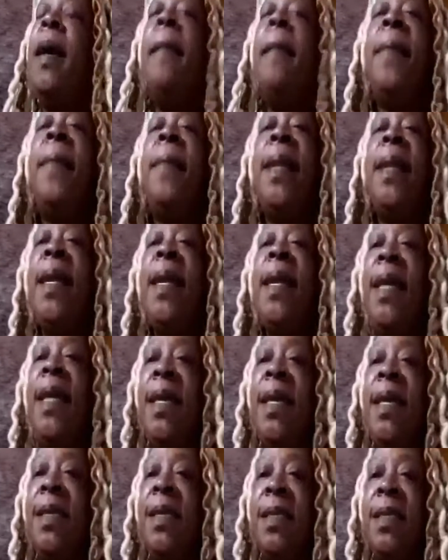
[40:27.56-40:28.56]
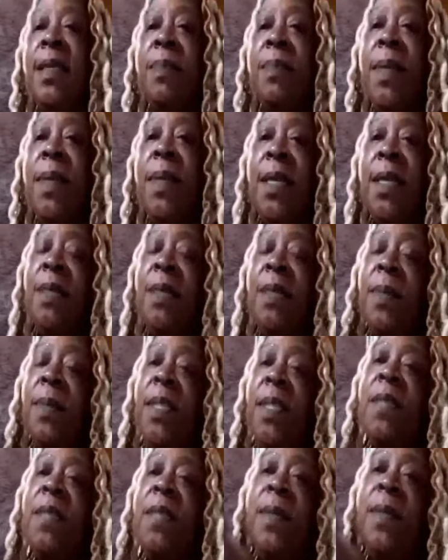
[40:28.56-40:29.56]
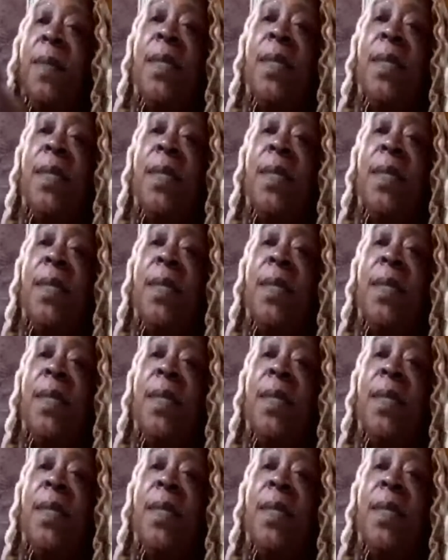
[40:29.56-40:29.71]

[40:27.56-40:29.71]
please, please, please, please,